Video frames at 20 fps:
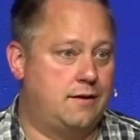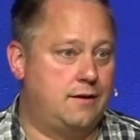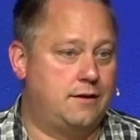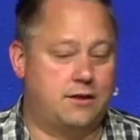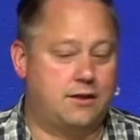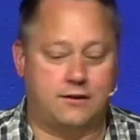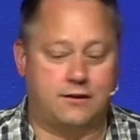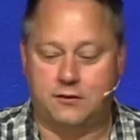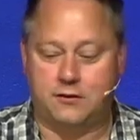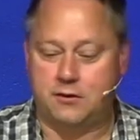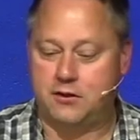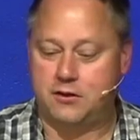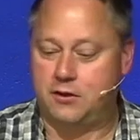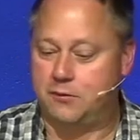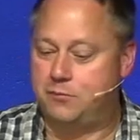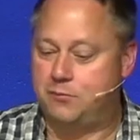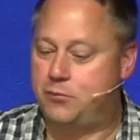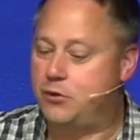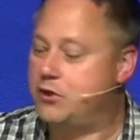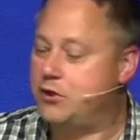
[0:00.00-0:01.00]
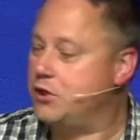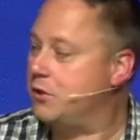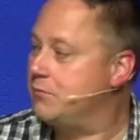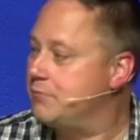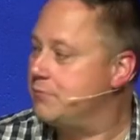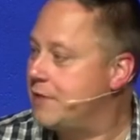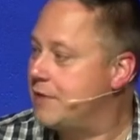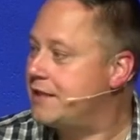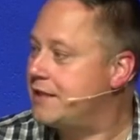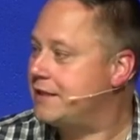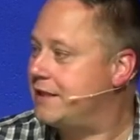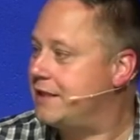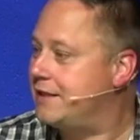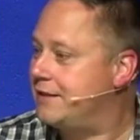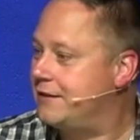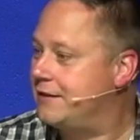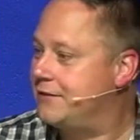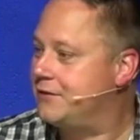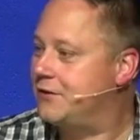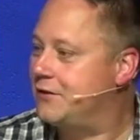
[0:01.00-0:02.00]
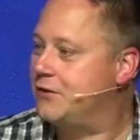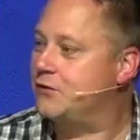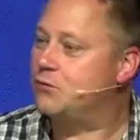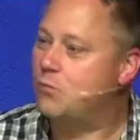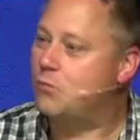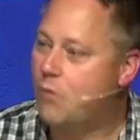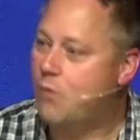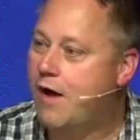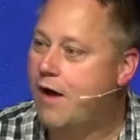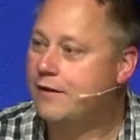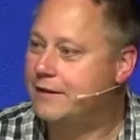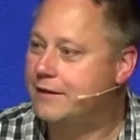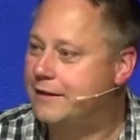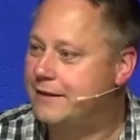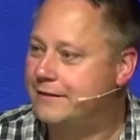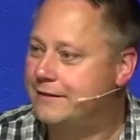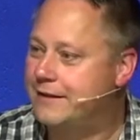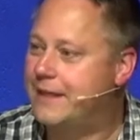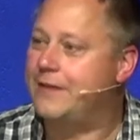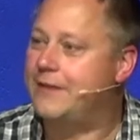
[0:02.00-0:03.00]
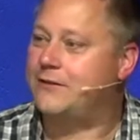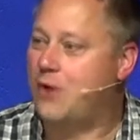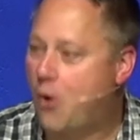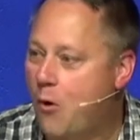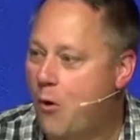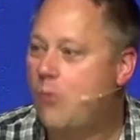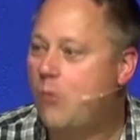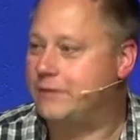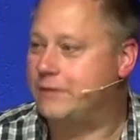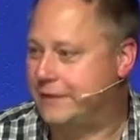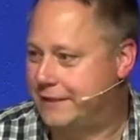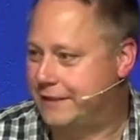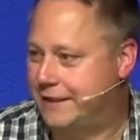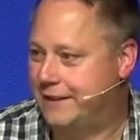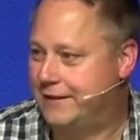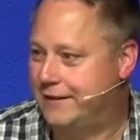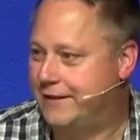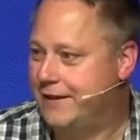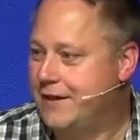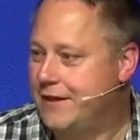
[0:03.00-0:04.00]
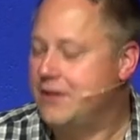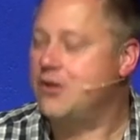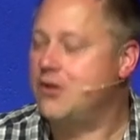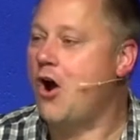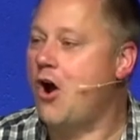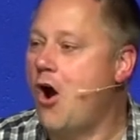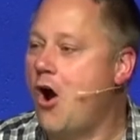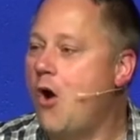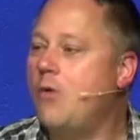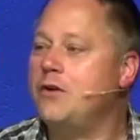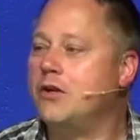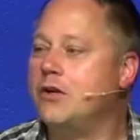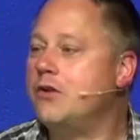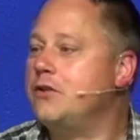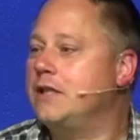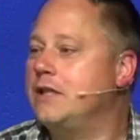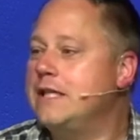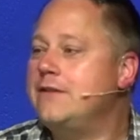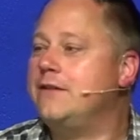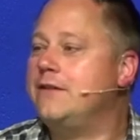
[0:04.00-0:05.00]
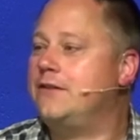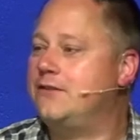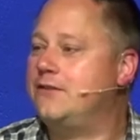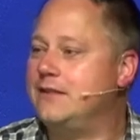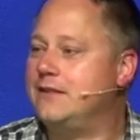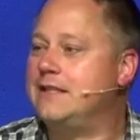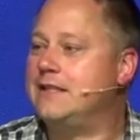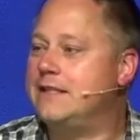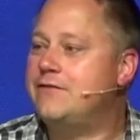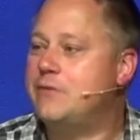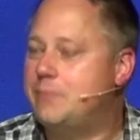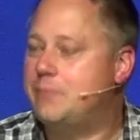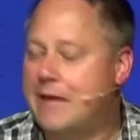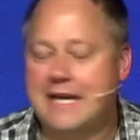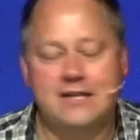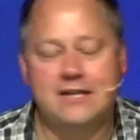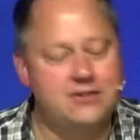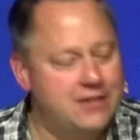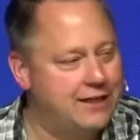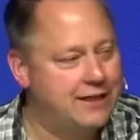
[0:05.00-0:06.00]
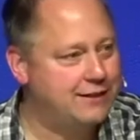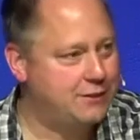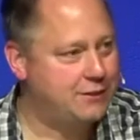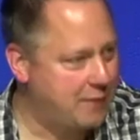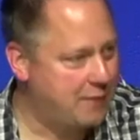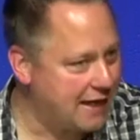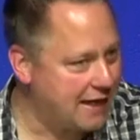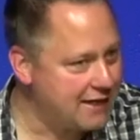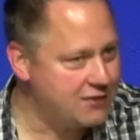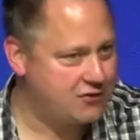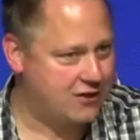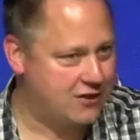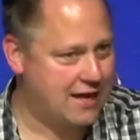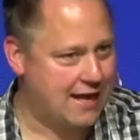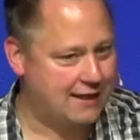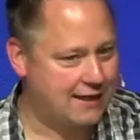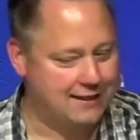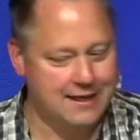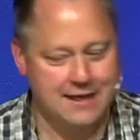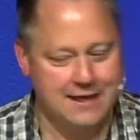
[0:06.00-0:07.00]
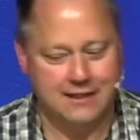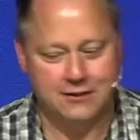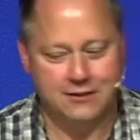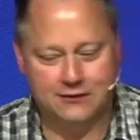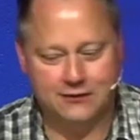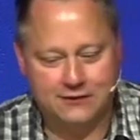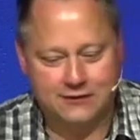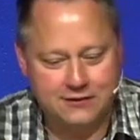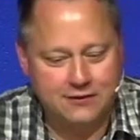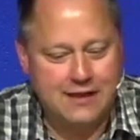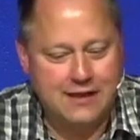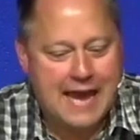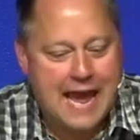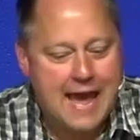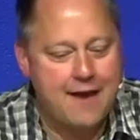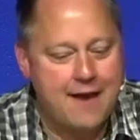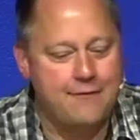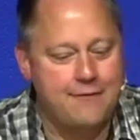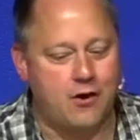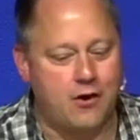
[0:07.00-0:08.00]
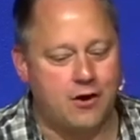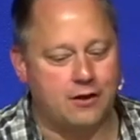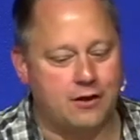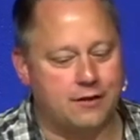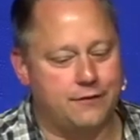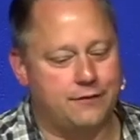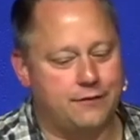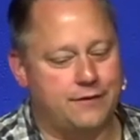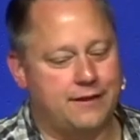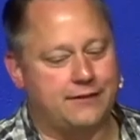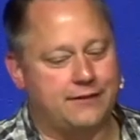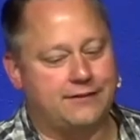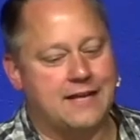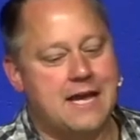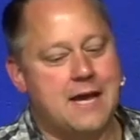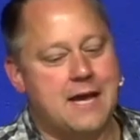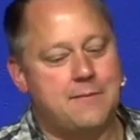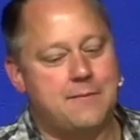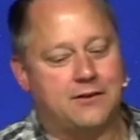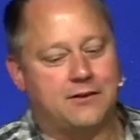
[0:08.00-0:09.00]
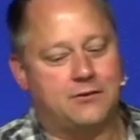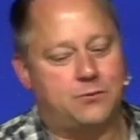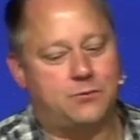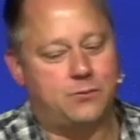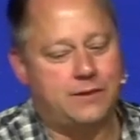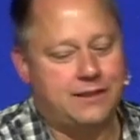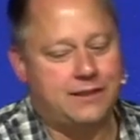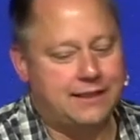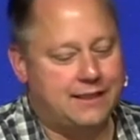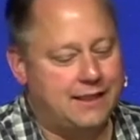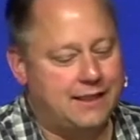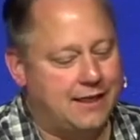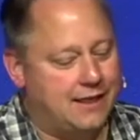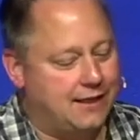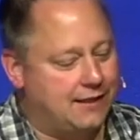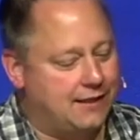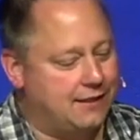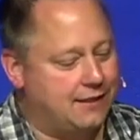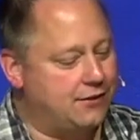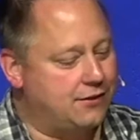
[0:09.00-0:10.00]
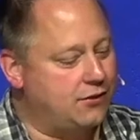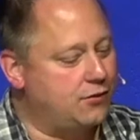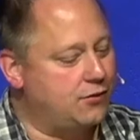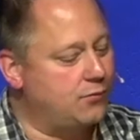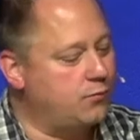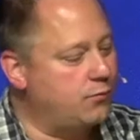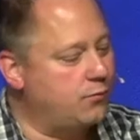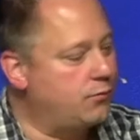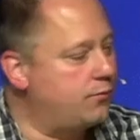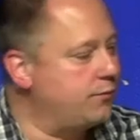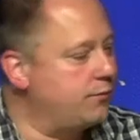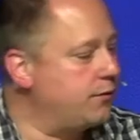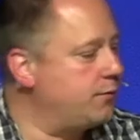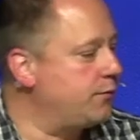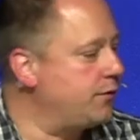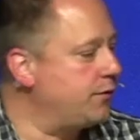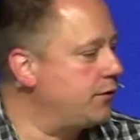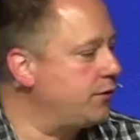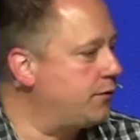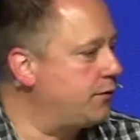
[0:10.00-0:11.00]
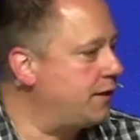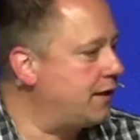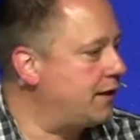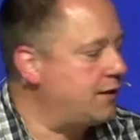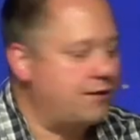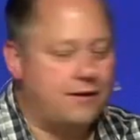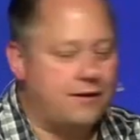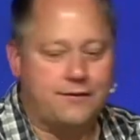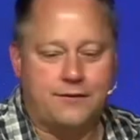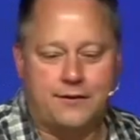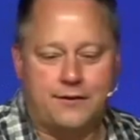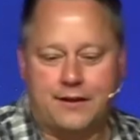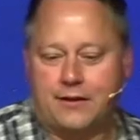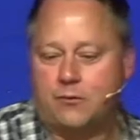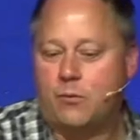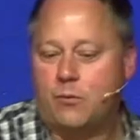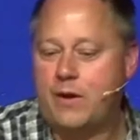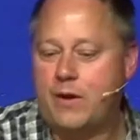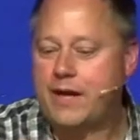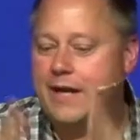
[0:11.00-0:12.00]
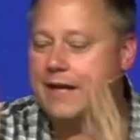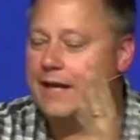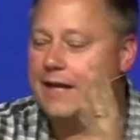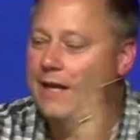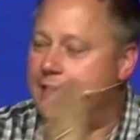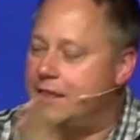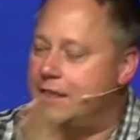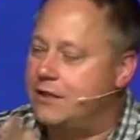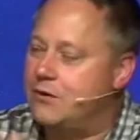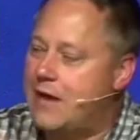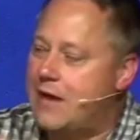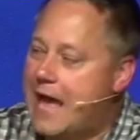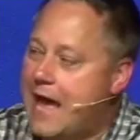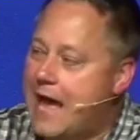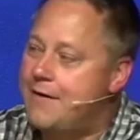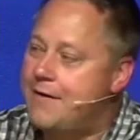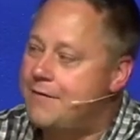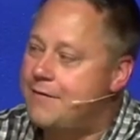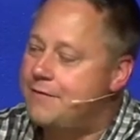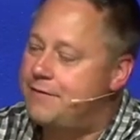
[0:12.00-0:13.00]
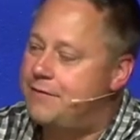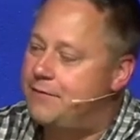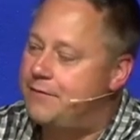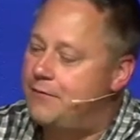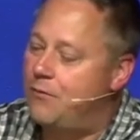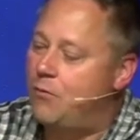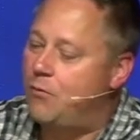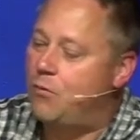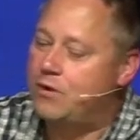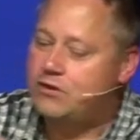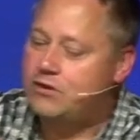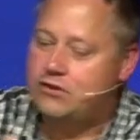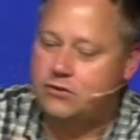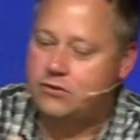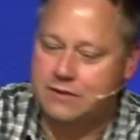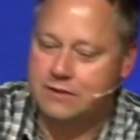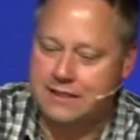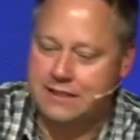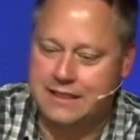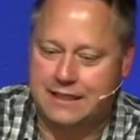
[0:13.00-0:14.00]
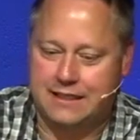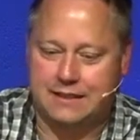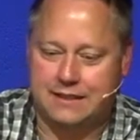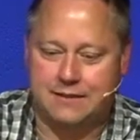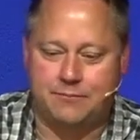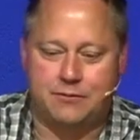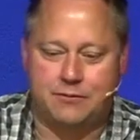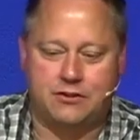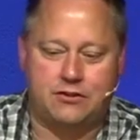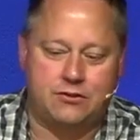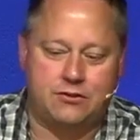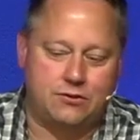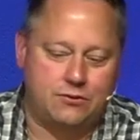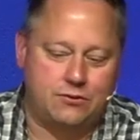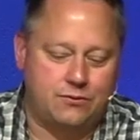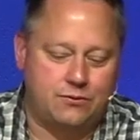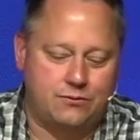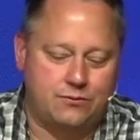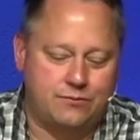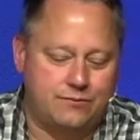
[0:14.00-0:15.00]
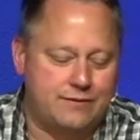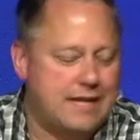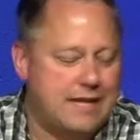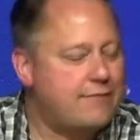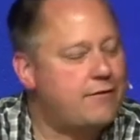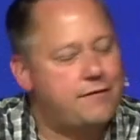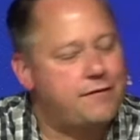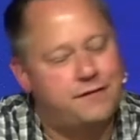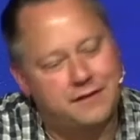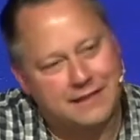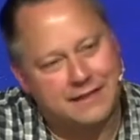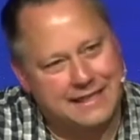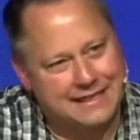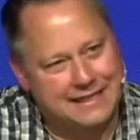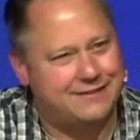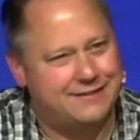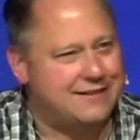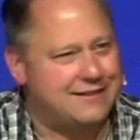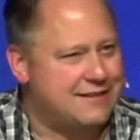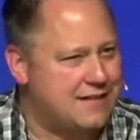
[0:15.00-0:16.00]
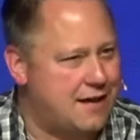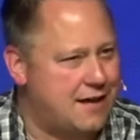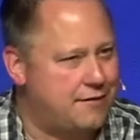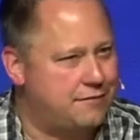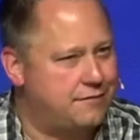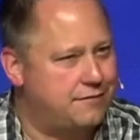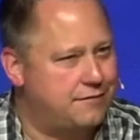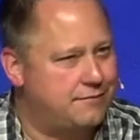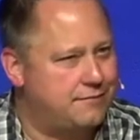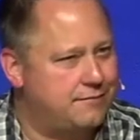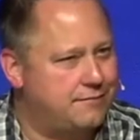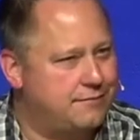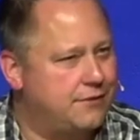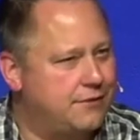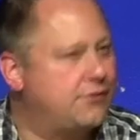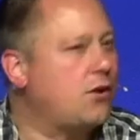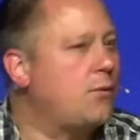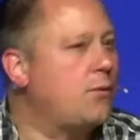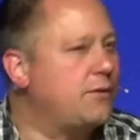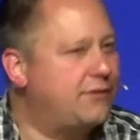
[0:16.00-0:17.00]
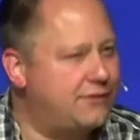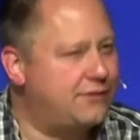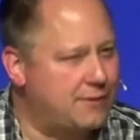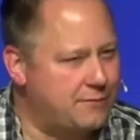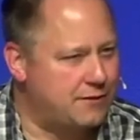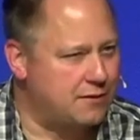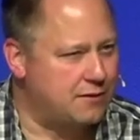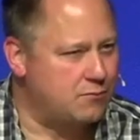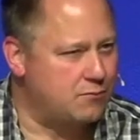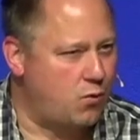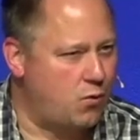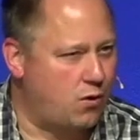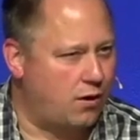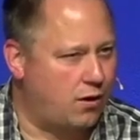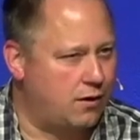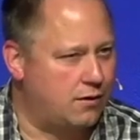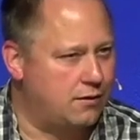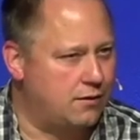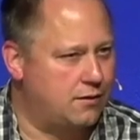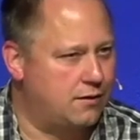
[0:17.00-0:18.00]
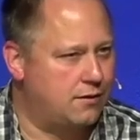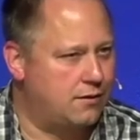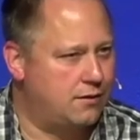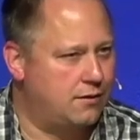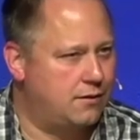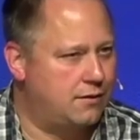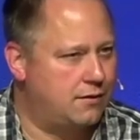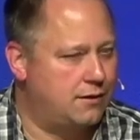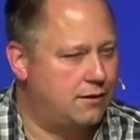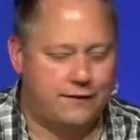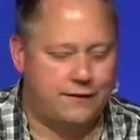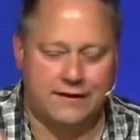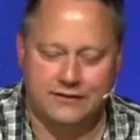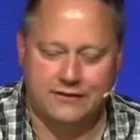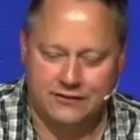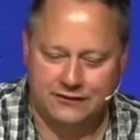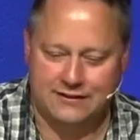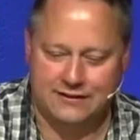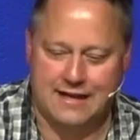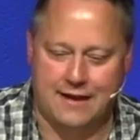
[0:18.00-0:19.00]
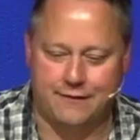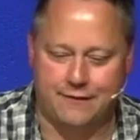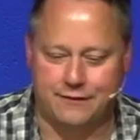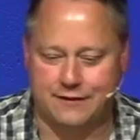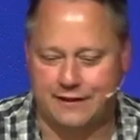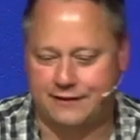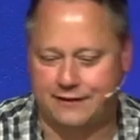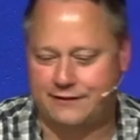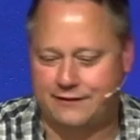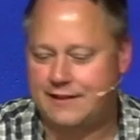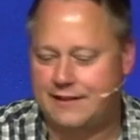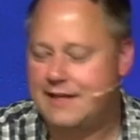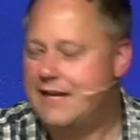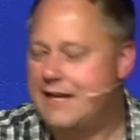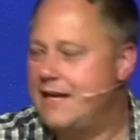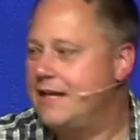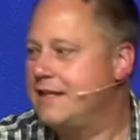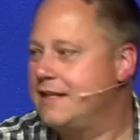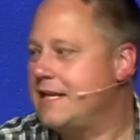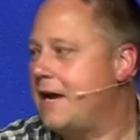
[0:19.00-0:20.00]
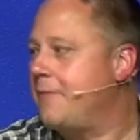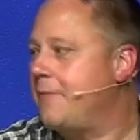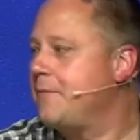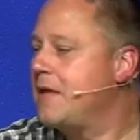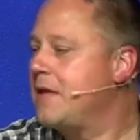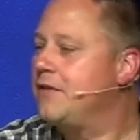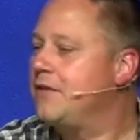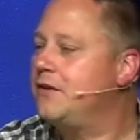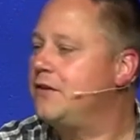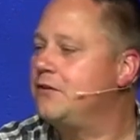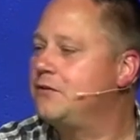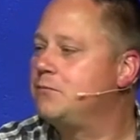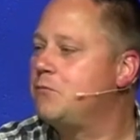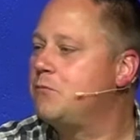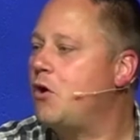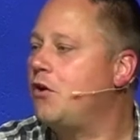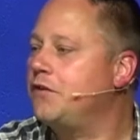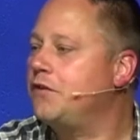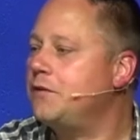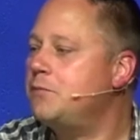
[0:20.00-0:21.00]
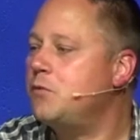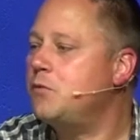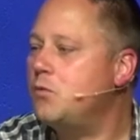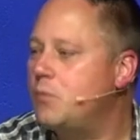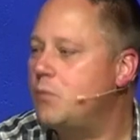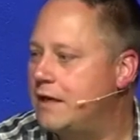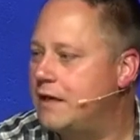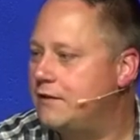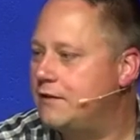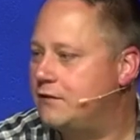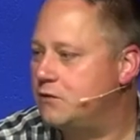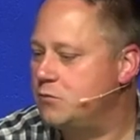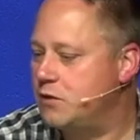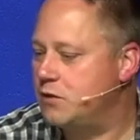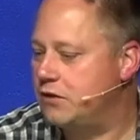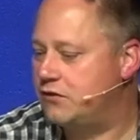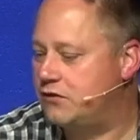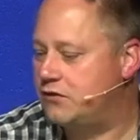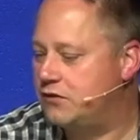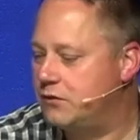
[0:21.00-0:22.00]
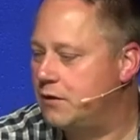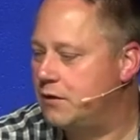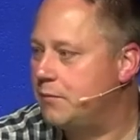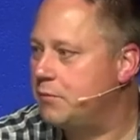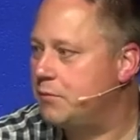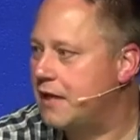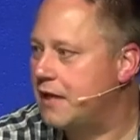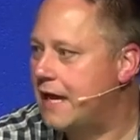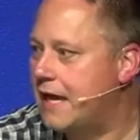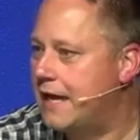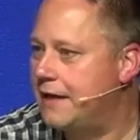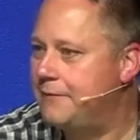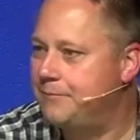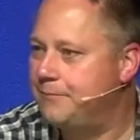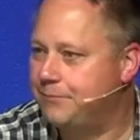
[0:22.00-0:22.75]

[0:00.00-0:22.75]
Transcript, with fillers: because you're, you're putting your money into this wallet that has a hole in it. You're, all, you're, you're still living paycheck to paycheck. You still have all of this because really you, you, you think uh, like what I, you have what you need, but you never feel like it's enough. There's always something more if I just have this. Now, there's multiple ways in which to apply